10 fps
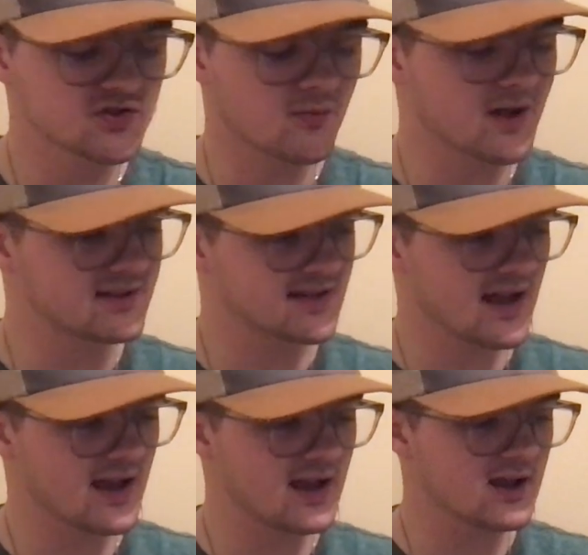on my
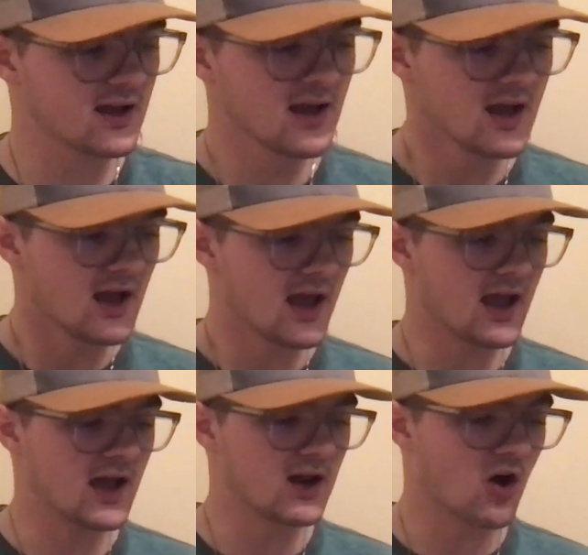tank,
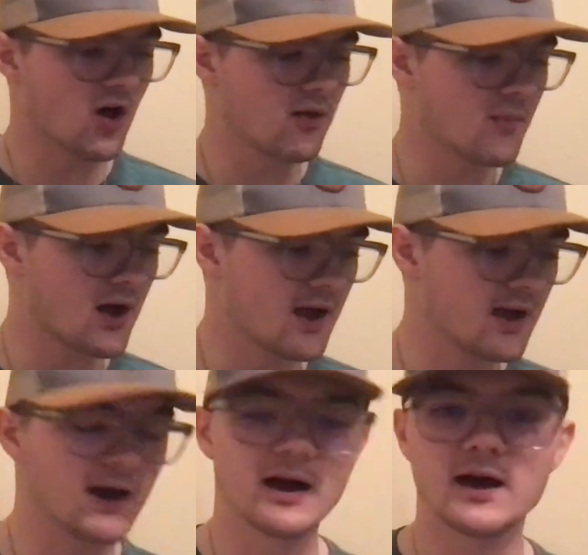and all of
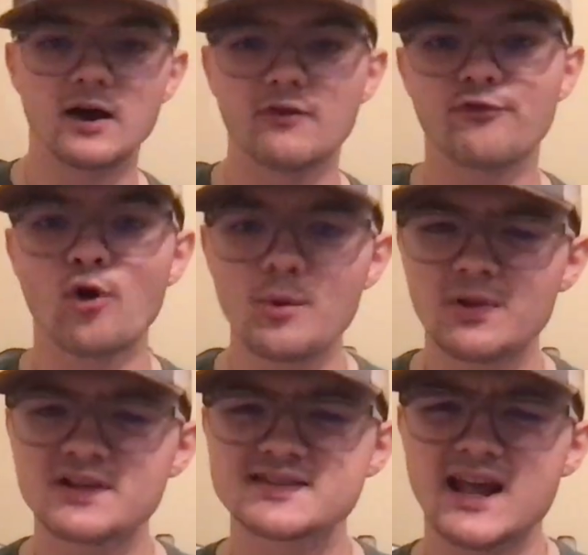my
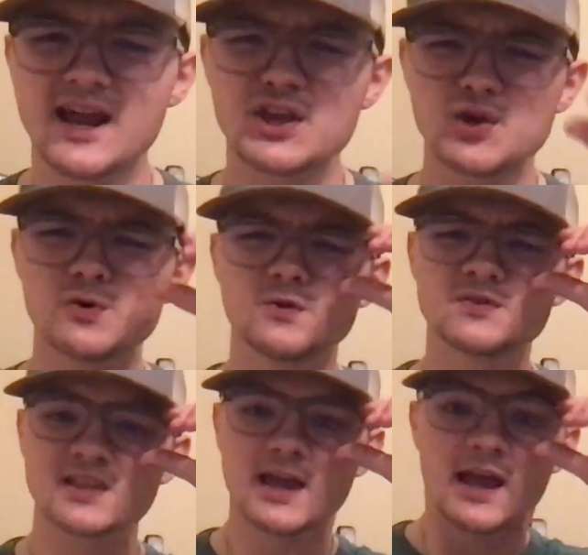formulas that I
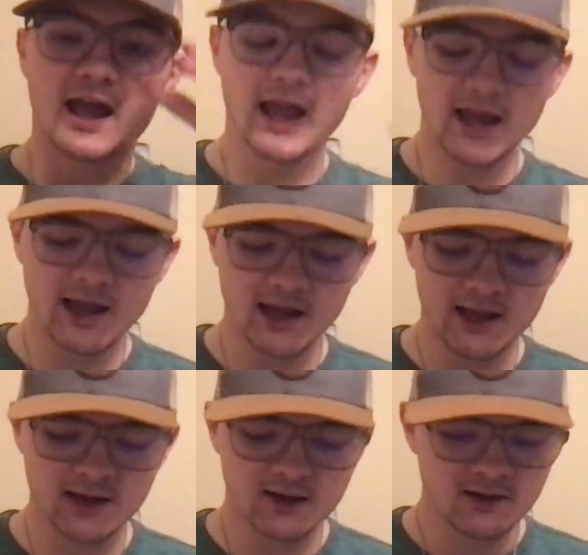used,
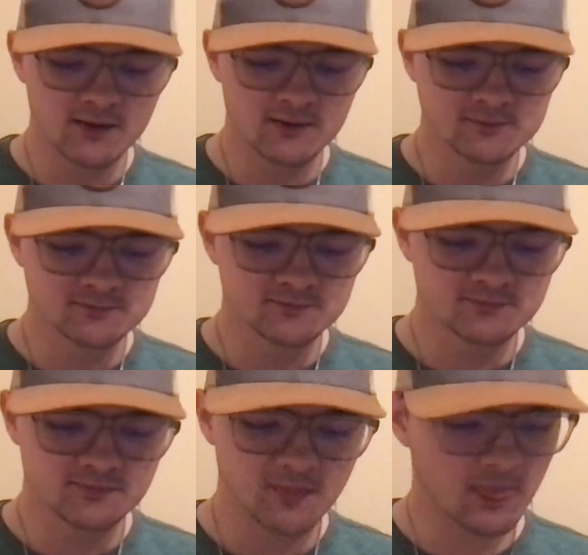and
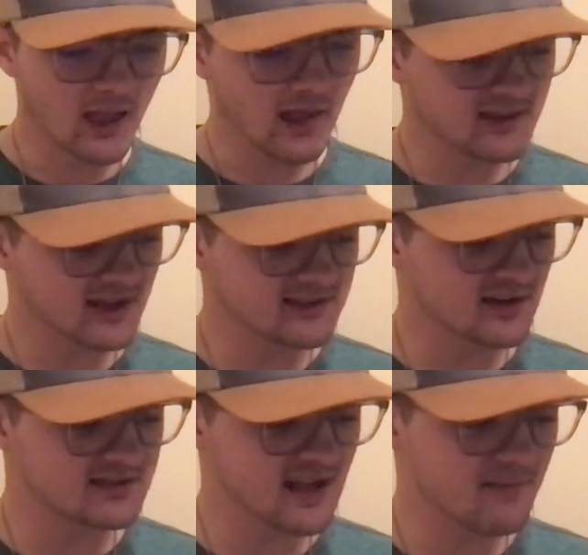I took
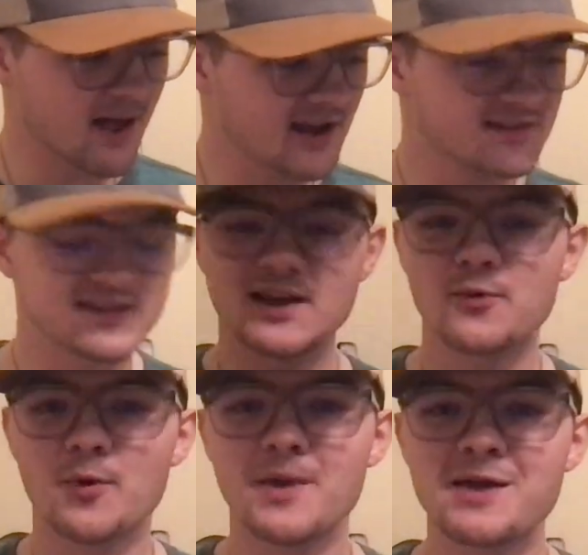a step back and said,
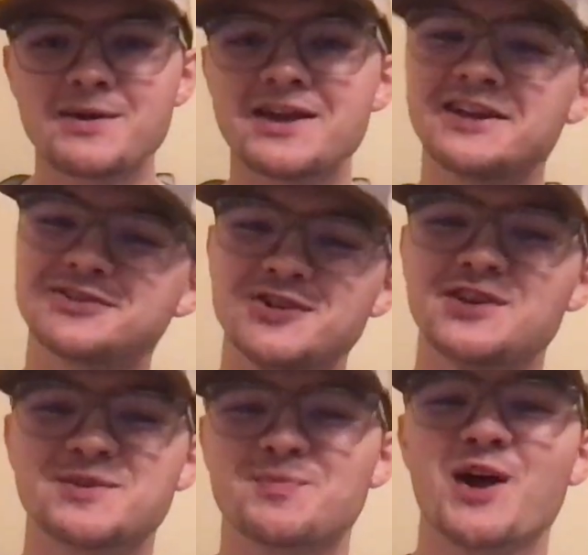well, maybe it's
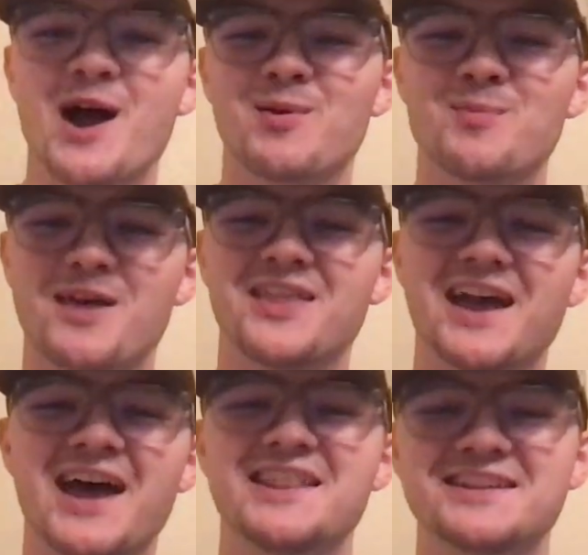just a problem that they
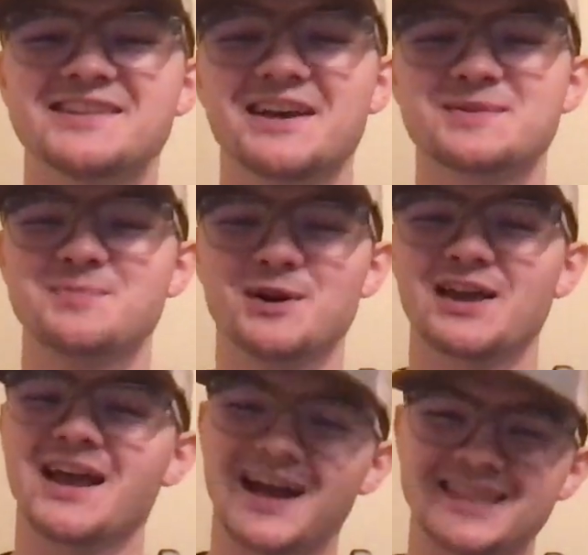had in the textbook,
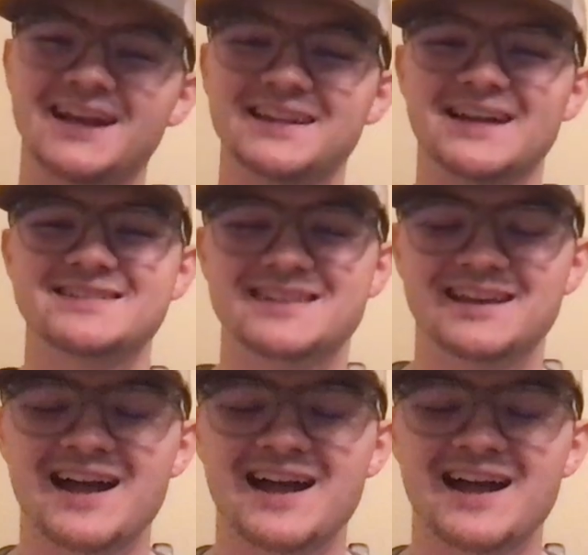and I think that's the